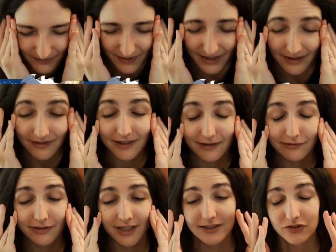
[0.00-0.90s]
It's a very,
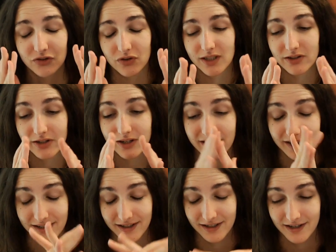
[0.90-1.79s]
very funny trailer
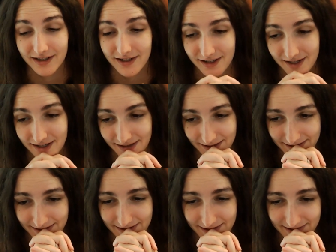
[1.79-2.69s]

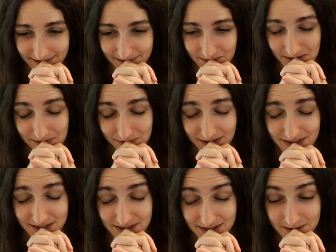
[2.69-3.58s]
and a very
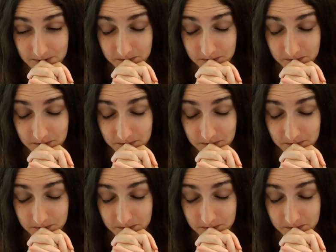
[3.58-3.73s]
funny